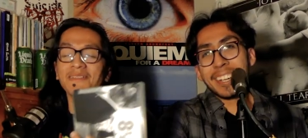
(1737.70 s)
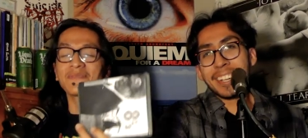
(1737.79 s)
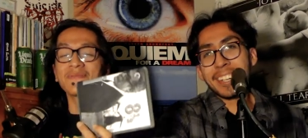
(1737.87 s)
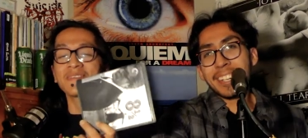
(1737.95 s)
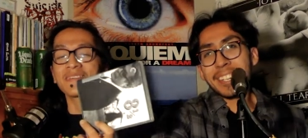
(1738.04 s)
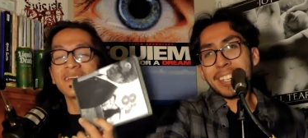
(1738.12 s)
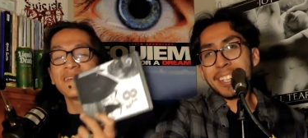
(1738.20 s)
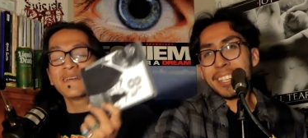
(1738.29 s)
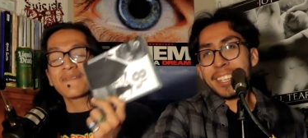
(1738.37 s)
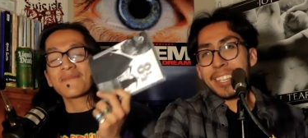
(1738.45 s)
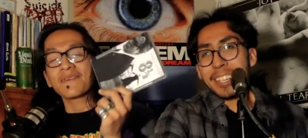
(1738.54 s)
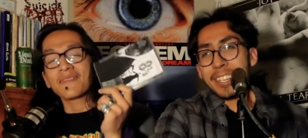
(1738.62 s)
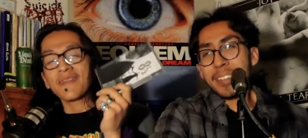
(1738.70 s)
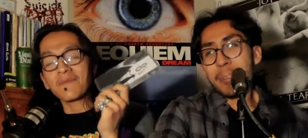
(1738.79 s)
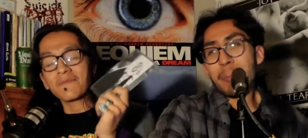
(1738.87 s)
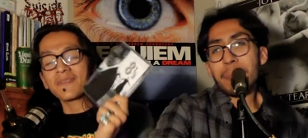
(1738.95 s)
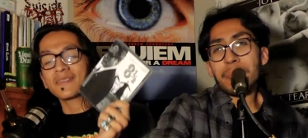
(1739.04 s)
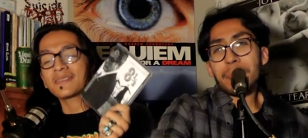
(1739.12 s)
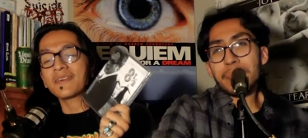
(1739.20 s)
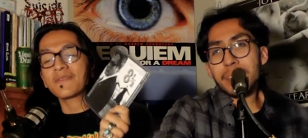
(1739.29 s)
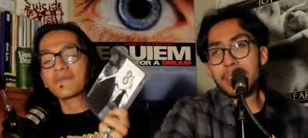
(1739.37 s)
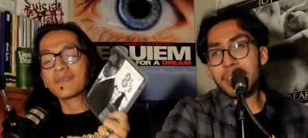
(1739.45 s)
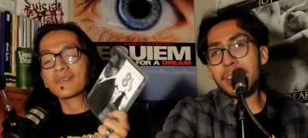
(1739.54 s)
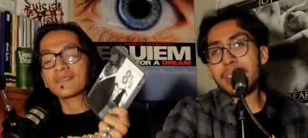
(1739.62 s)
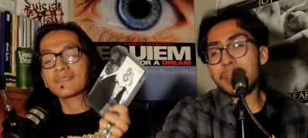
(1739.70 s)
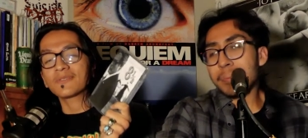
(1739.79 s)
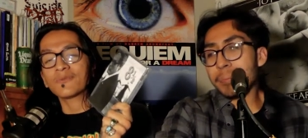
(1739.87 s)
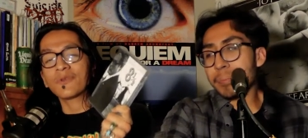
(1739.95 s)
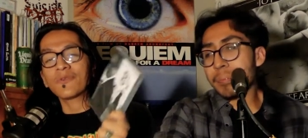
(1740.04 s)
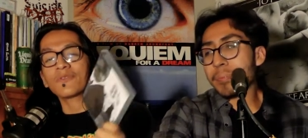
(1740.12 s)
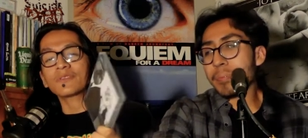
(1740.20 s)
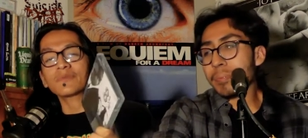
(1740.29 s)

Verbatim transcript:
Speaker 1: me a lot of money, but I bring this out because what you were